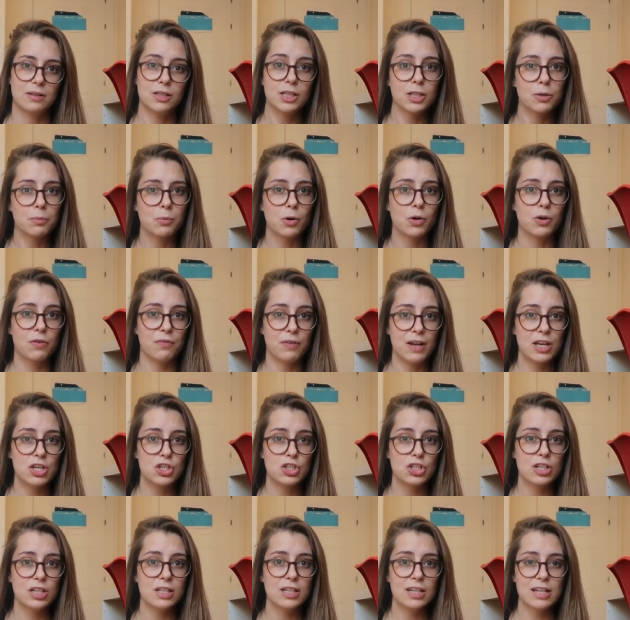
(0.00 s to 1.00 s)
The
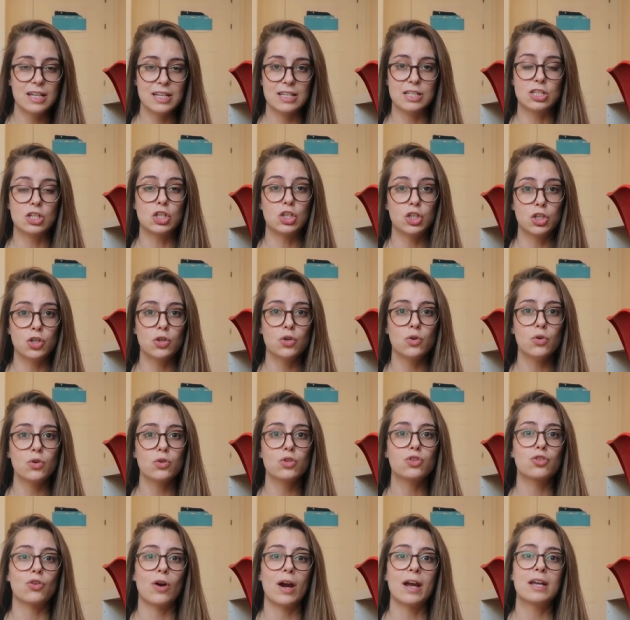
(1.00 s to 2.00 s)
motivation is
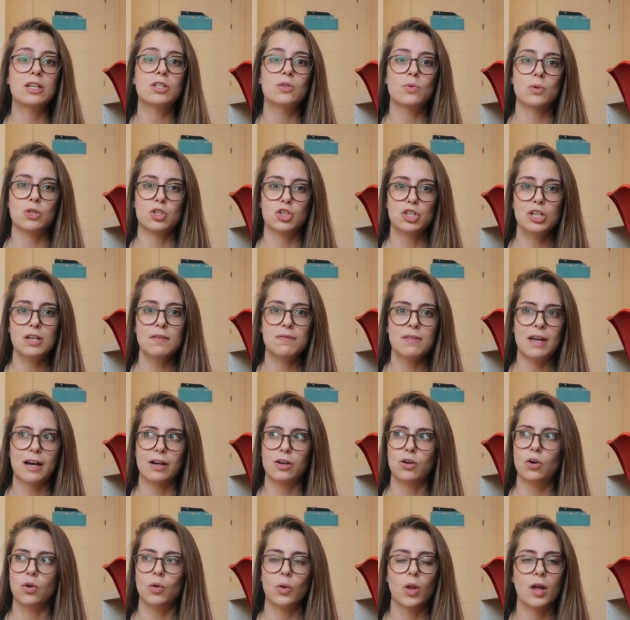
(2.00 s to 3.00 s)
you trying to achieve
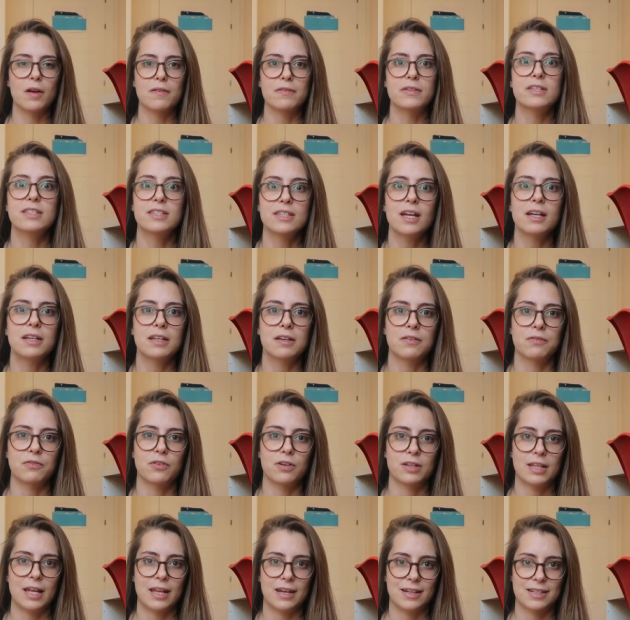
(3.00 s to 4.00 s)
that goal of studying
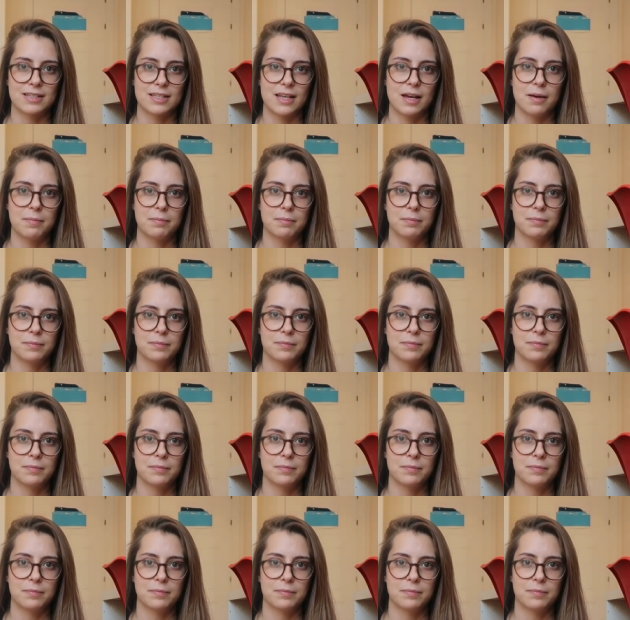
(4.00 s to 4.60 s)
for that exam.